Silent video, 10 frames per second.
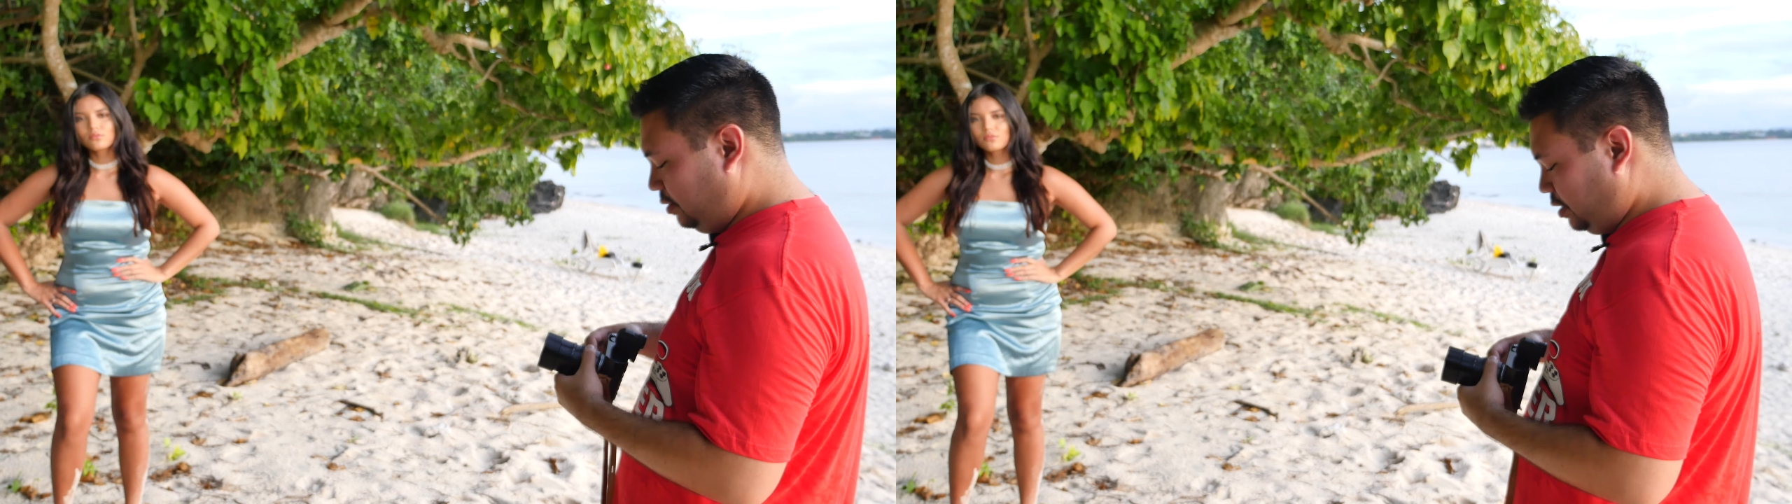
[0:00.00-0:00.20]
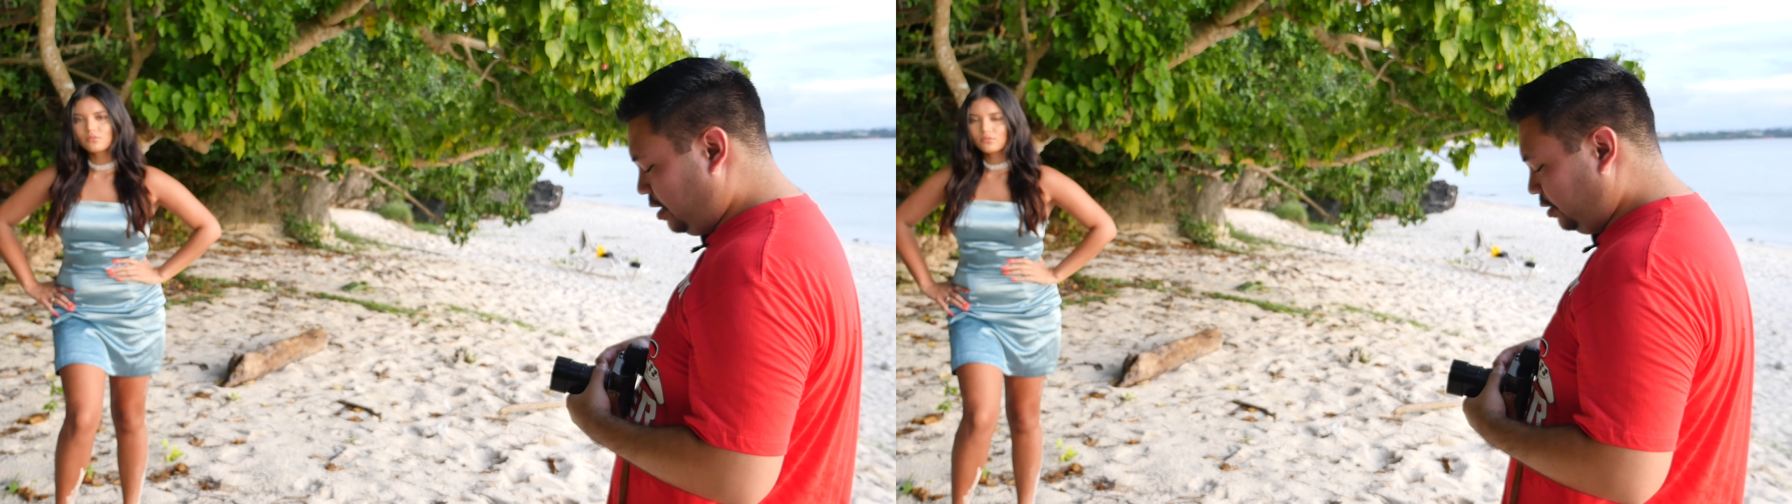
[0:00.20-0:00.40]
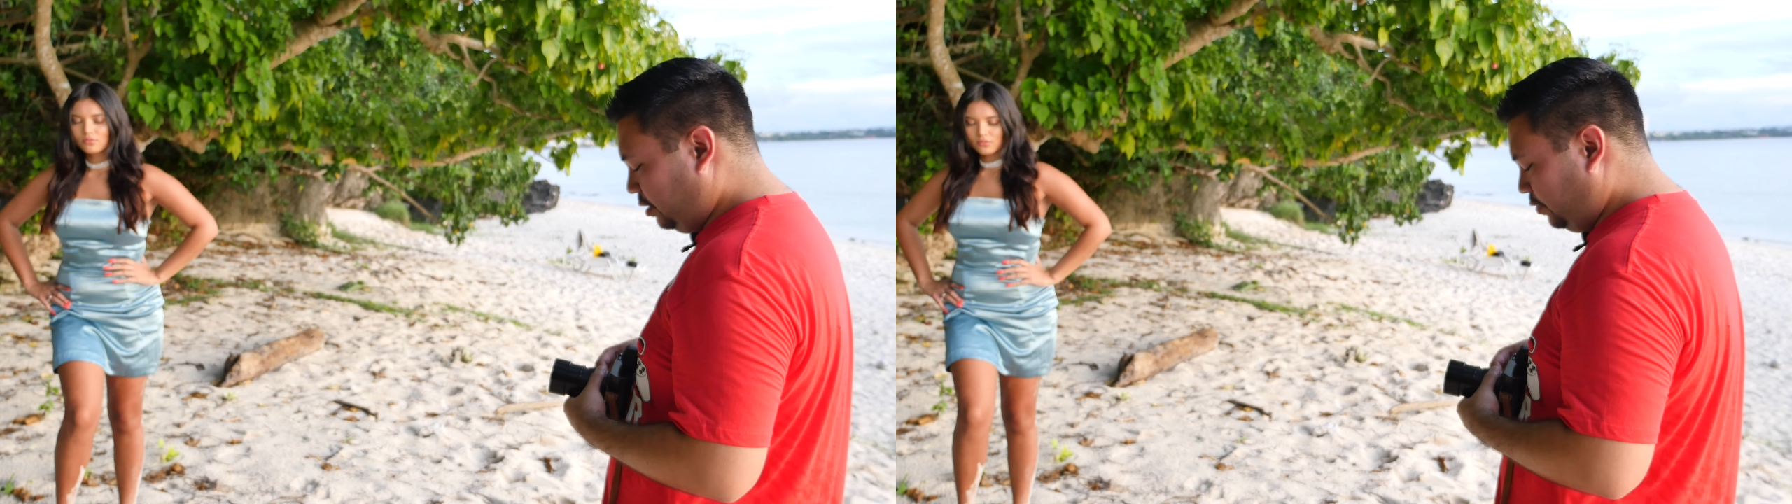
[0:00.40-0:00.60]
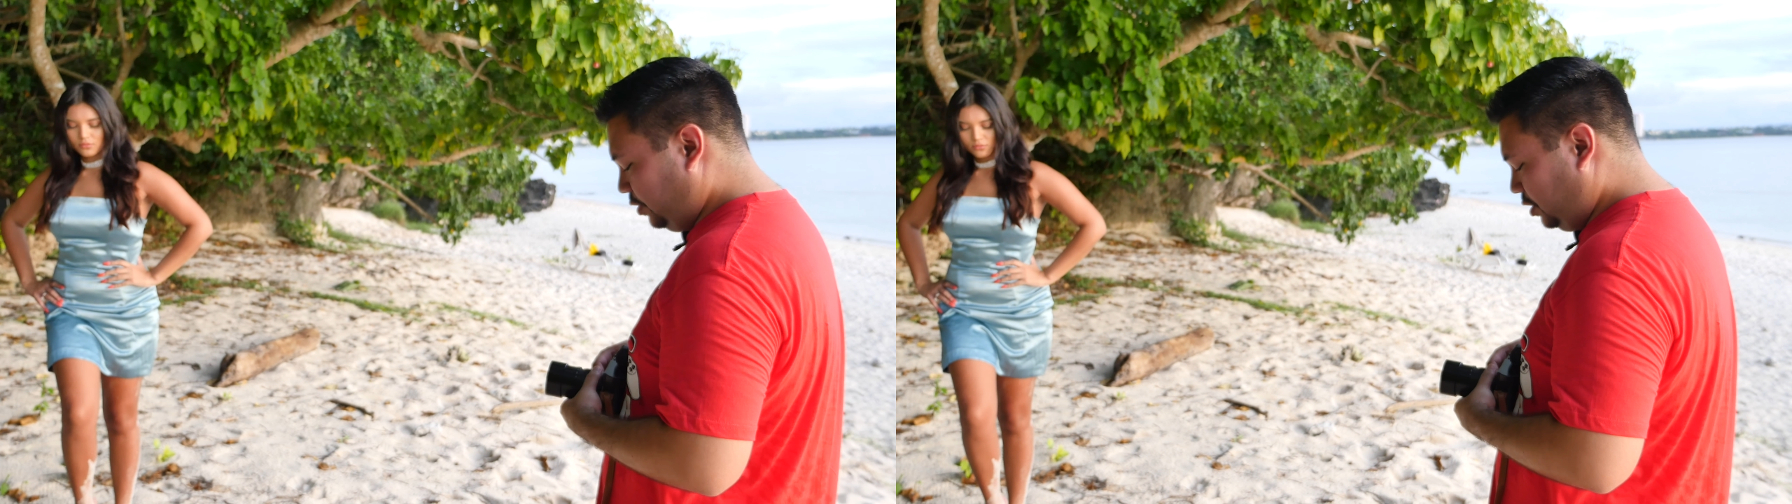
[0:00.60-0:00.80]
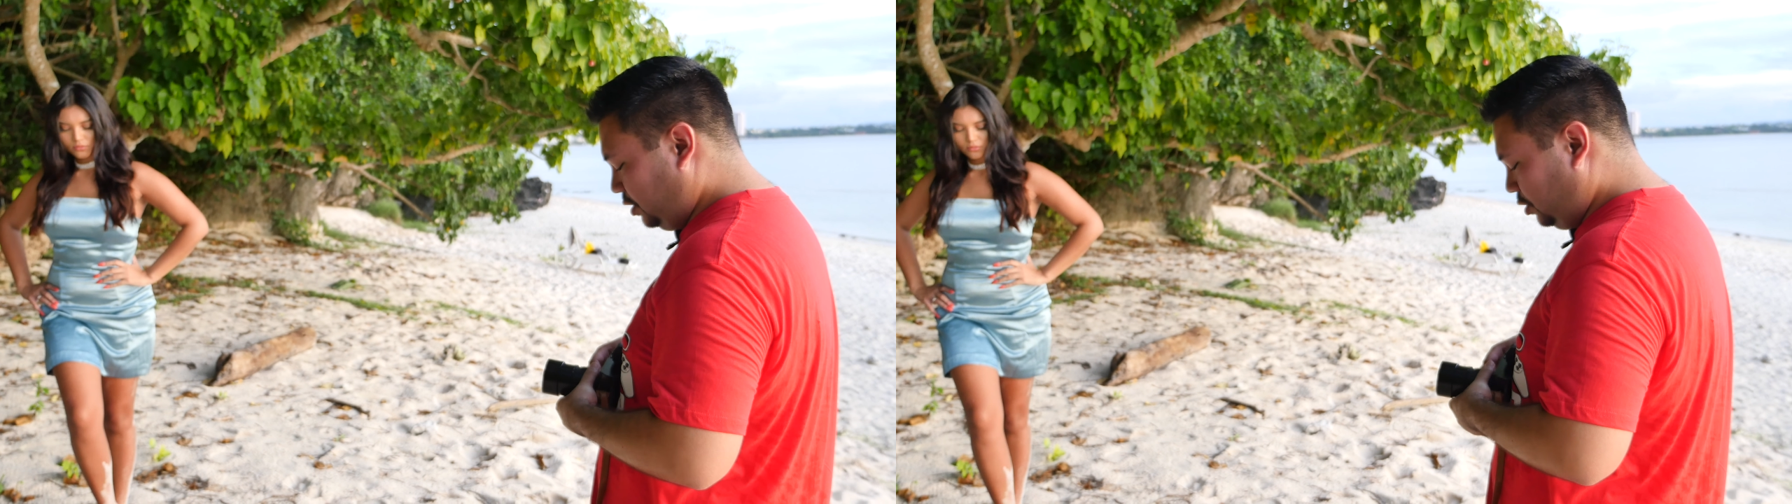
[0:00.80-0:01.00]
the Konica
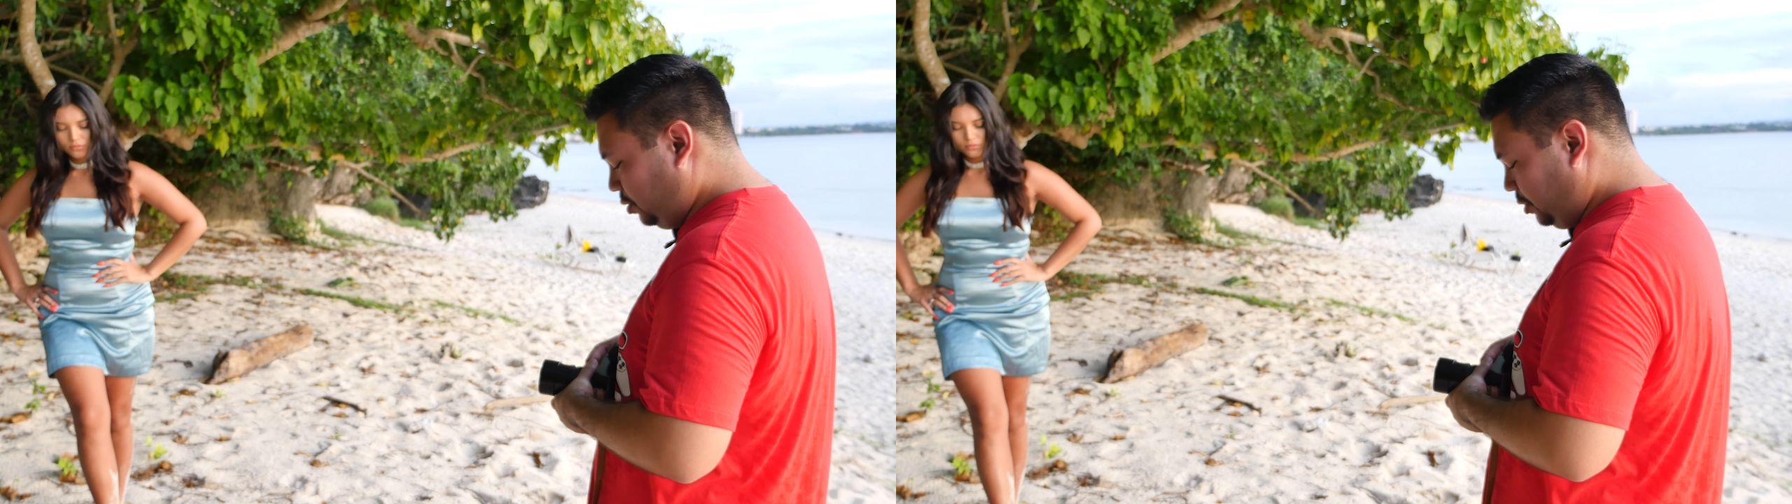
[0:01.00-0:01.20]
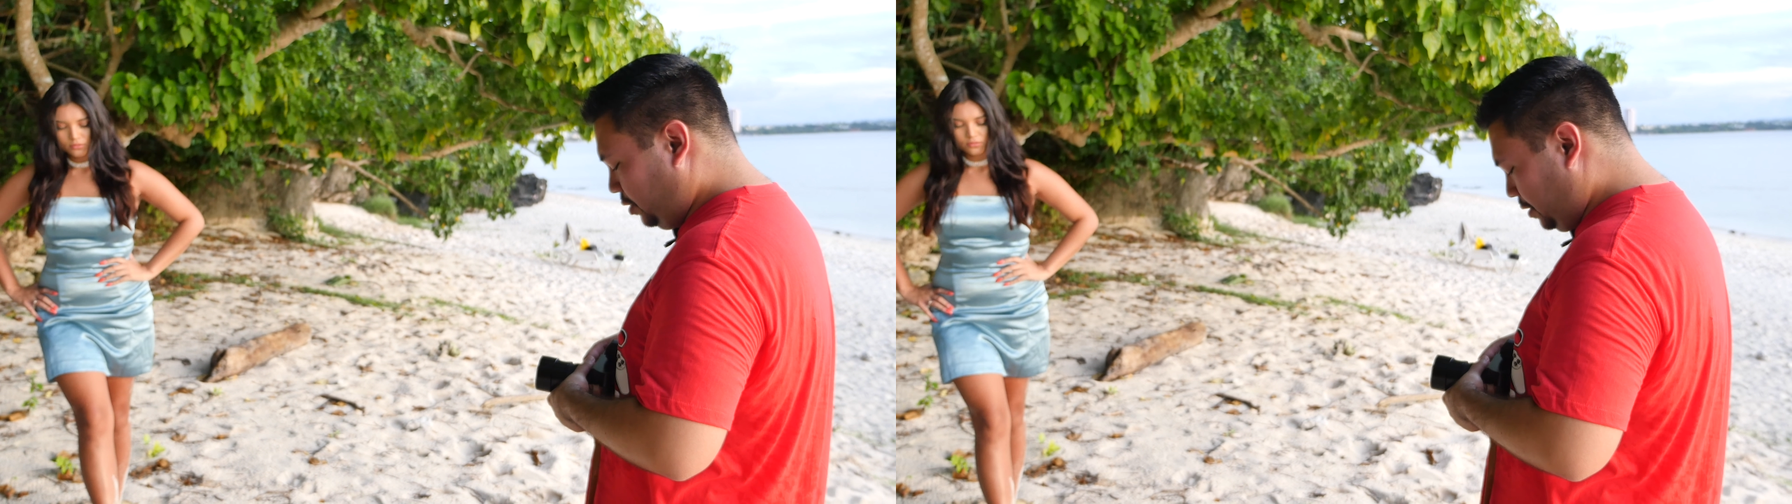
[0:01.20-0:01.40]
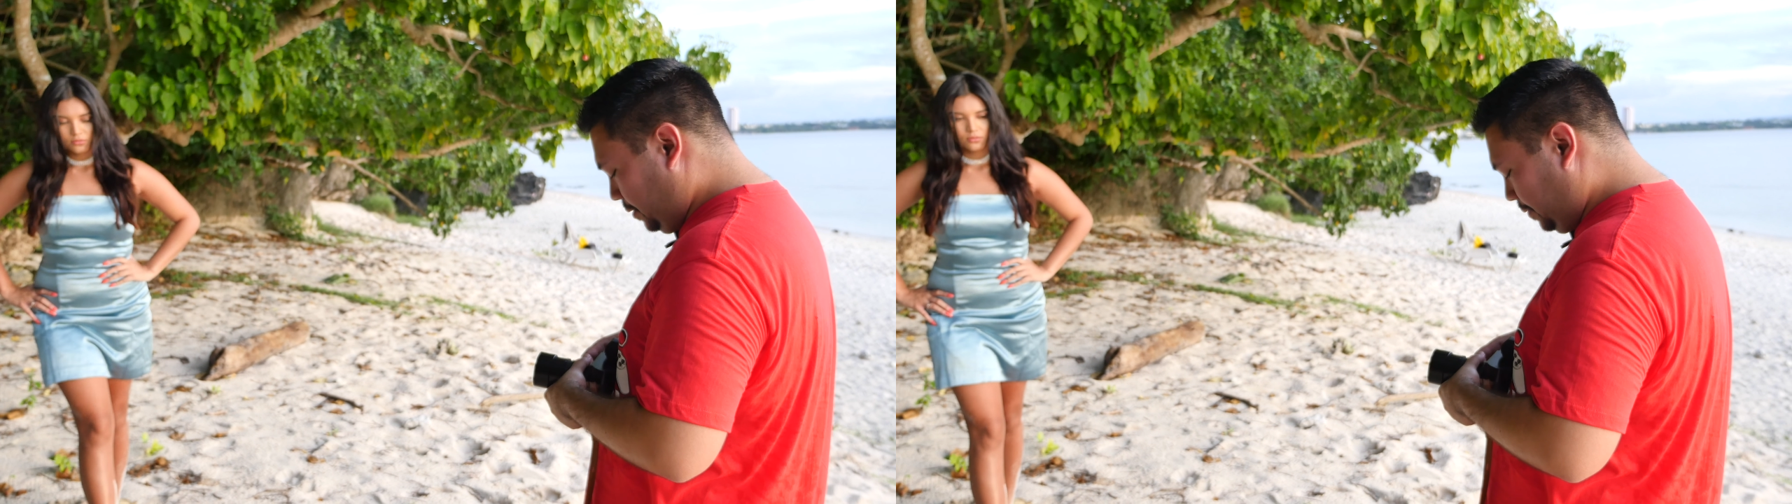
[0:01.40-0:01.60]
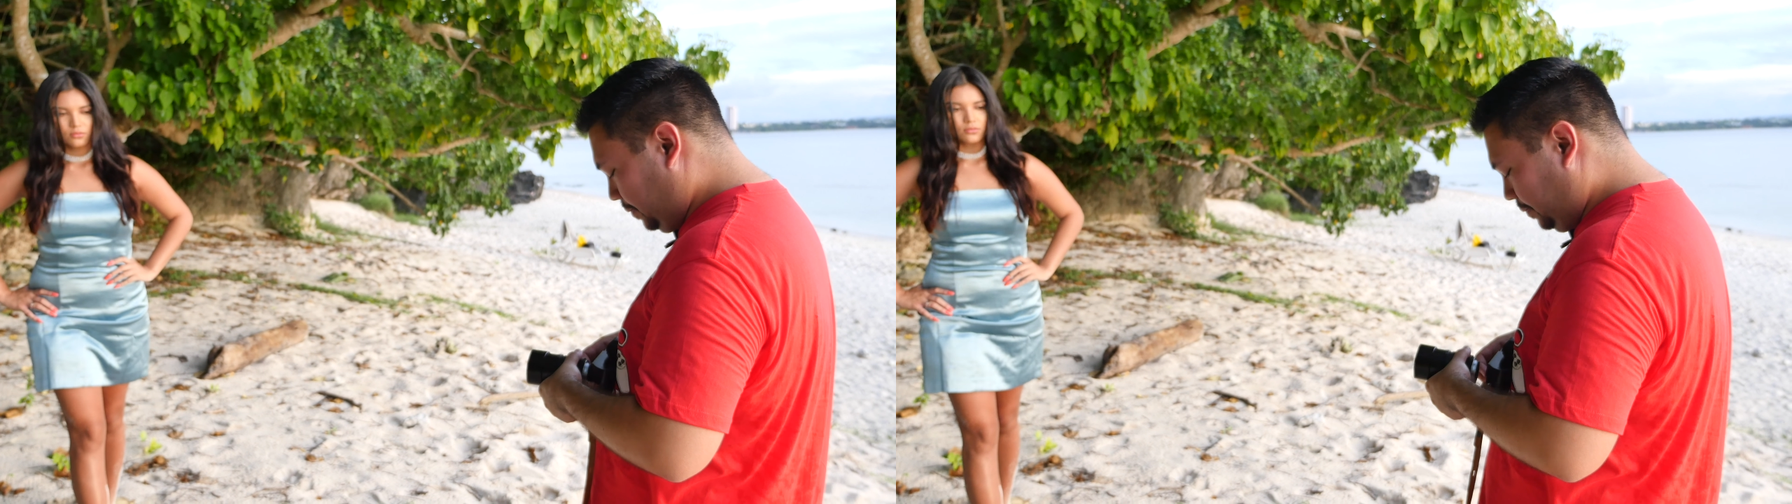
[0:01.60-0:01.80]
versus the Summicron.